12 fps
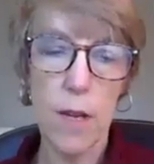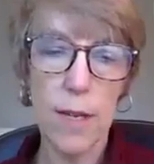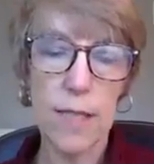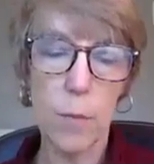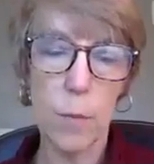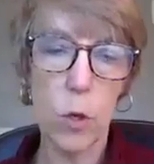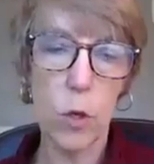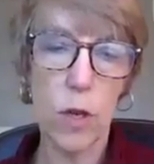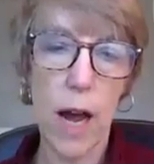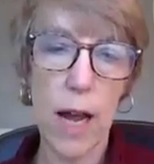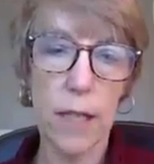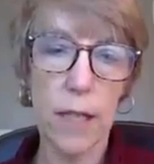similar
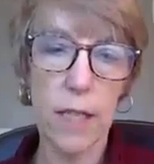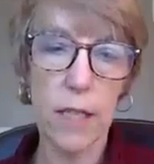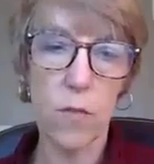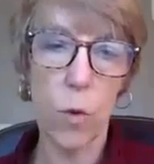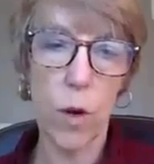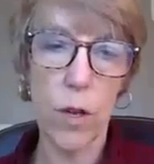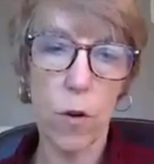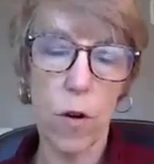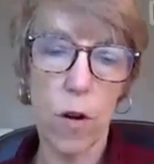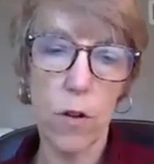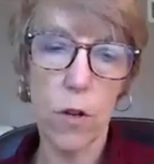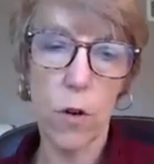guidelines of what
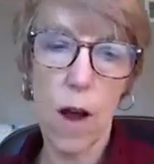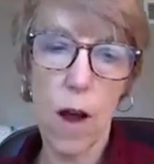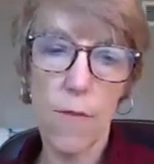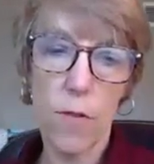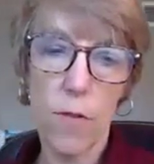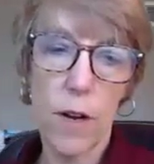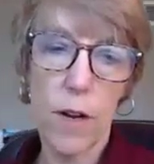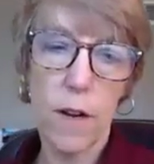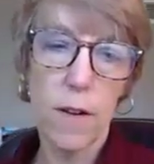you're offering.